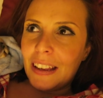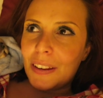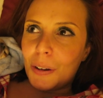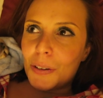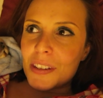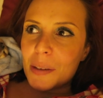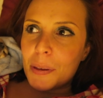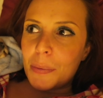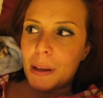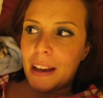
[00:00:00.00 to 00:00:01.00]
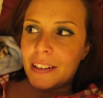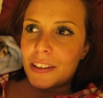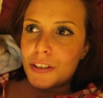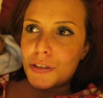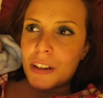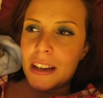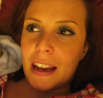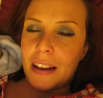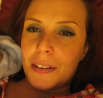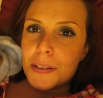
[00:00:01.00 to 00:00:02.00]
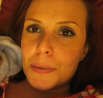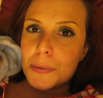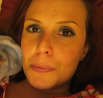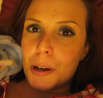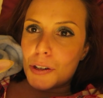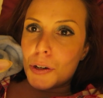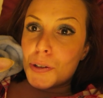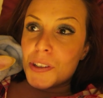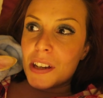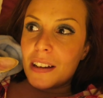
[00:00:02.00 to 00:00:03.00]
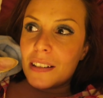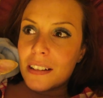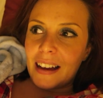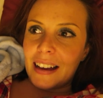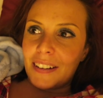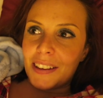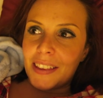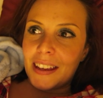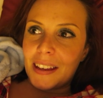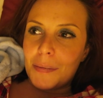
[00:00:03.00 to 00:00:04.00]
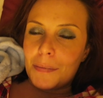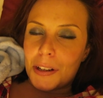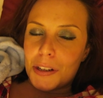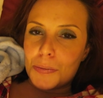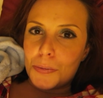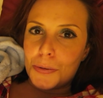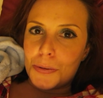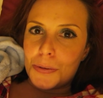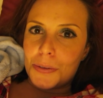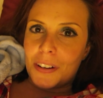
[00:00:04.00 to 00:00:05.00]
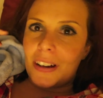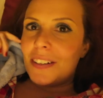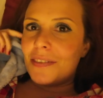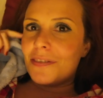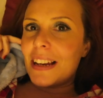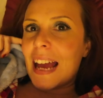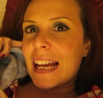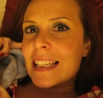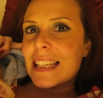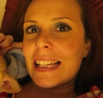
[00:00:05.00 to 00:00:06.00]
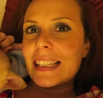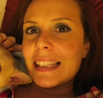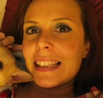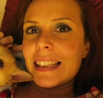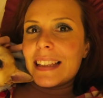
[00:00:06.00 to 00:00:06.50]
The hot tub that we had at the treehouse was much hotter, and I think much more kind of relaxing.